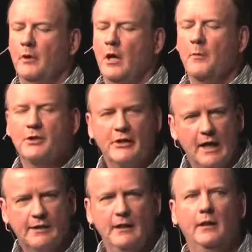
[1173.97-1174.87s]

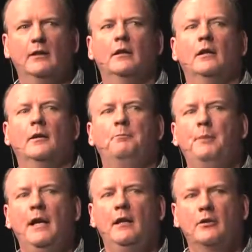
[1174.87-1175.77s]
obsessing,
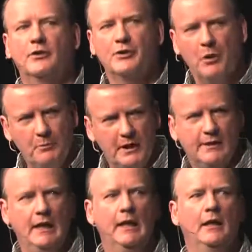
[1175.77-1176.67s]
being so
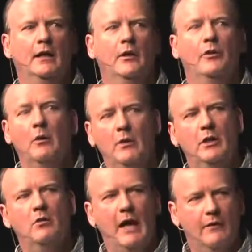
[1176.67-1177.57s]
busy that we
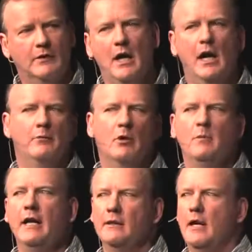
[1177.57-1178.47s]
don't have time or
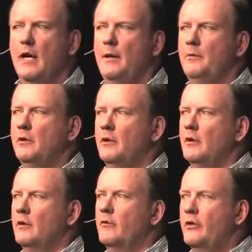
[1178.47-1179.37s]
make time
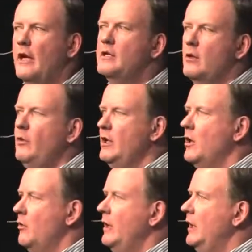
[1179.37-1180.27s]
for things that we
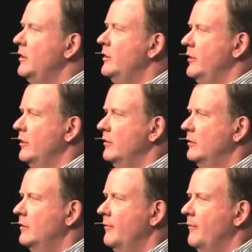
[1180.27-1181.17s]
know we need to do.
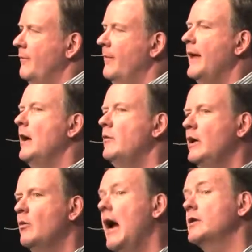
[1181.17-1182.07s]
And we
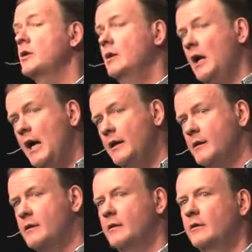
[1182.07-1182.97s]

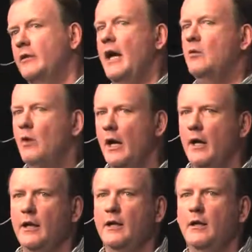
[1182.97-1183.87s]
rationalize that
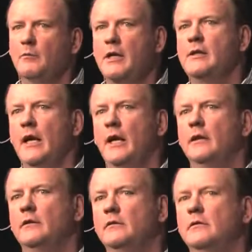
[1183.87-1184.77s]
away by saying,
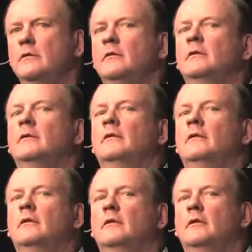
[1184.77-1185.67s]

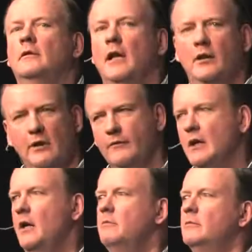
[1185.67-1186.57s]
I don't have time.